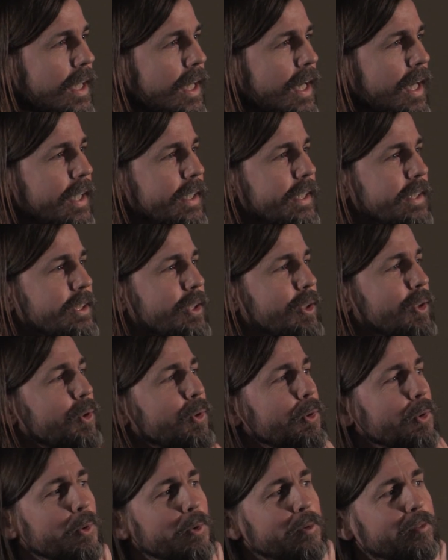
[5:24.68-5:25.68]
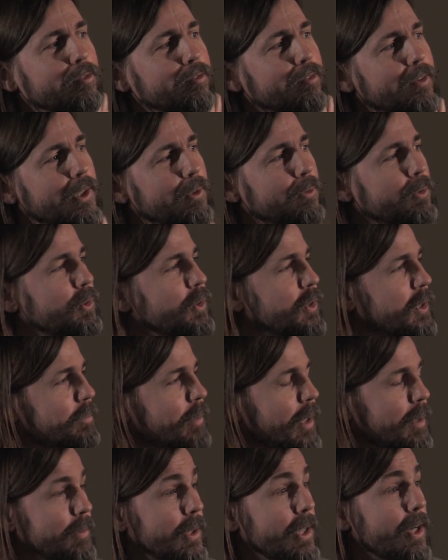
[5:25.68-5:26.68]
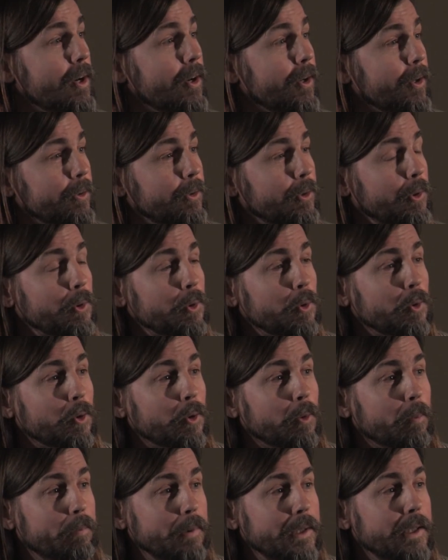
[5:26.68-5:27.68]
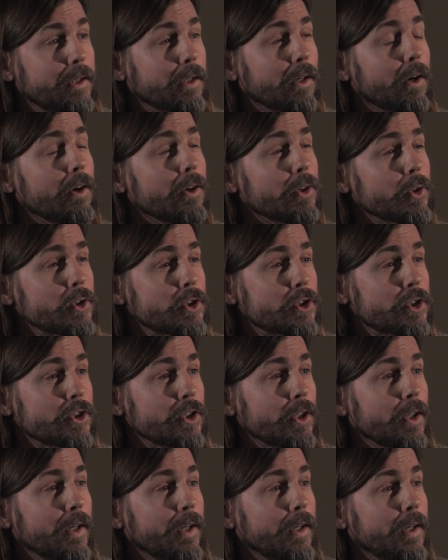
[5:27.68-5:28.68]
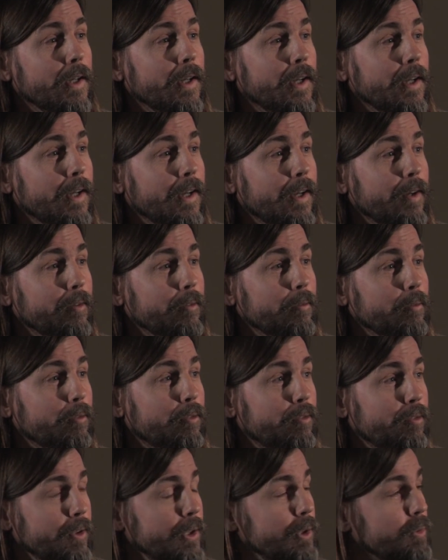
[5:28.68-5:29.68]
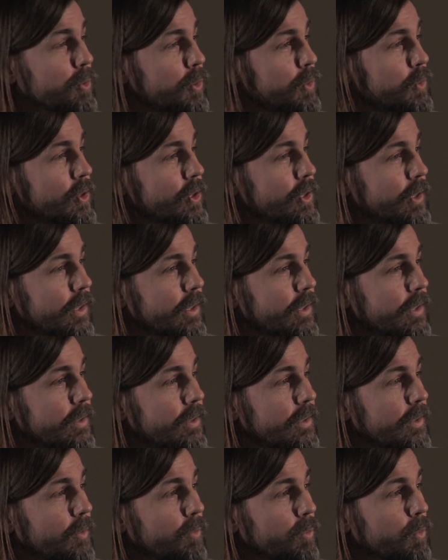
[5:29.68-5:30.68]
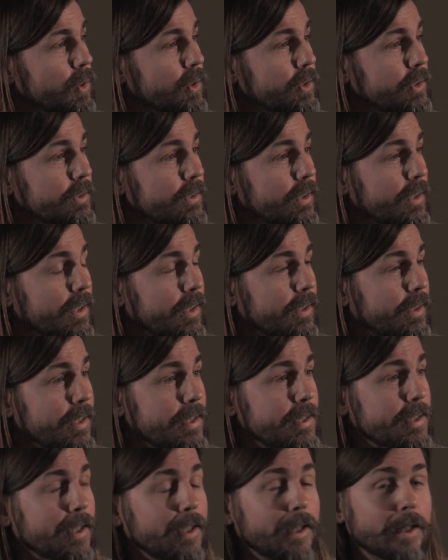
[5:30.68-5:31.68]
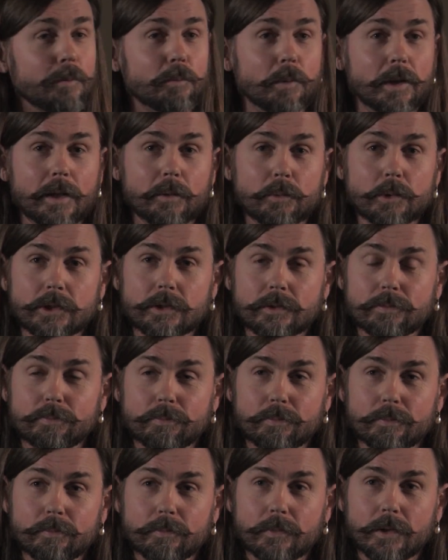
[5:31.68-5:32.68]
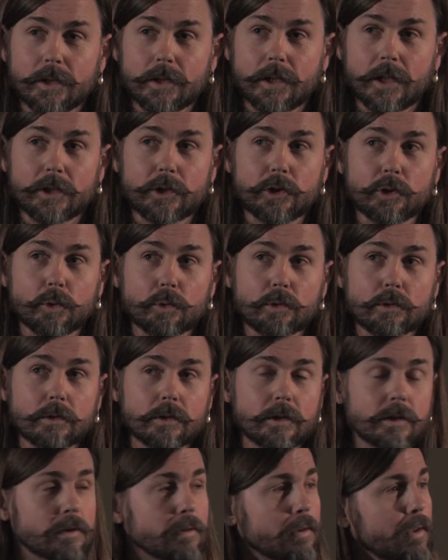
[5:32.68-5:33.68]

it's called Fiorucci Made Me Hardcore because Fiorucci was, at the time when I was a young